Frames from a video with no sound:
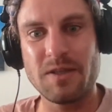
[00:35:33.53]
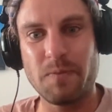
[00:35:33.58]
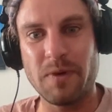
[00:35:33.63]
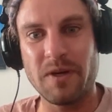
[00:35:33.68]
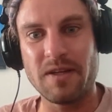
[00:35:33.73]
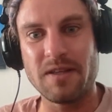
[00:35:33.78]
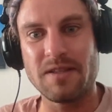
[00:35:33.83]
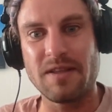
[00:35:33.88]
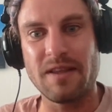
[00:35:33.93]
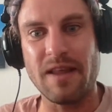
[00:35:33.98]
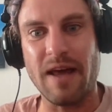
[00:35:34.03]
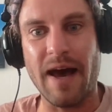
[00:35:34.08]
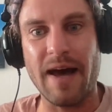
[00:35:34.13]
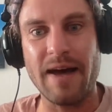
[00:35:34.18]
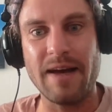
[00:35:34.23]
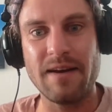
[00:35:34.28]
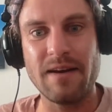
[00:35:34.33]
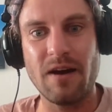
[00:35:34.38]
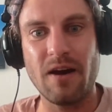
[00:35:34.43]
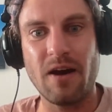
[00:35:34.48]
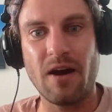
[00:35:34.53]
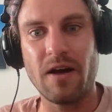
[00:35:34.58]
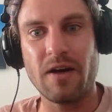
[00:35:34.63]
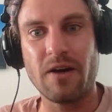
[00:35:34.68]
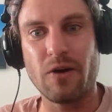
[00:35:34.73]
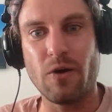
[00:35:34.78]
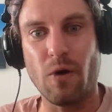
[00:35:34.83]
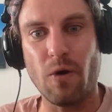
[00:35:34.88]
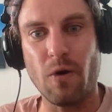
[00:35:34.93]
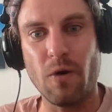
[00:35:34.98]
but is that a
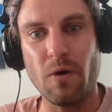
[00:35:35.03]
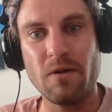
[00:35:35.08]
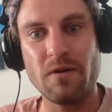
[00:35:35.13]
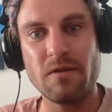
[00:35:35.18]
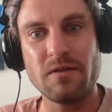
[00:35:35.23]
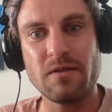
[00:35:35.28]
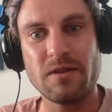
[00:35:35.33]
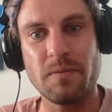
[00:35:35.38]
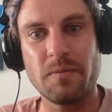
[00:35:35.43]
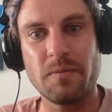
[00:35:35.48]
goal to